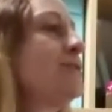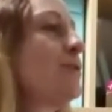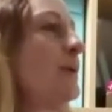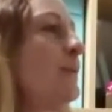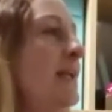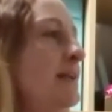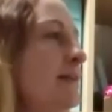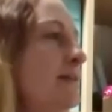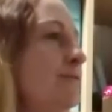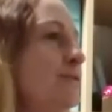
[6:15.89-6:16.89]
So we went
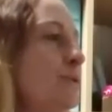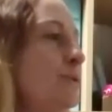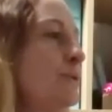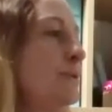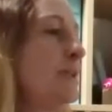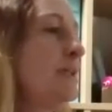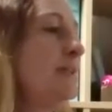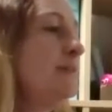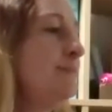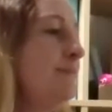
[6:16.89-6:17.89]
for
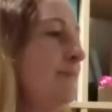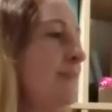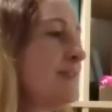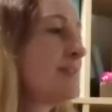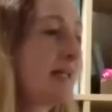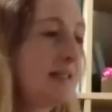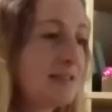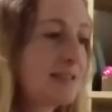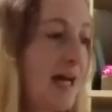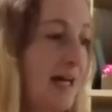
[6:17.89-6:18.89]
the second
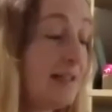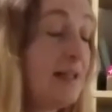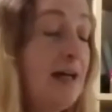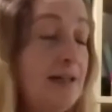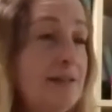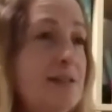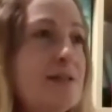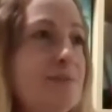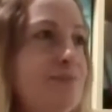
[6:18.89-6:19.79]
scan, and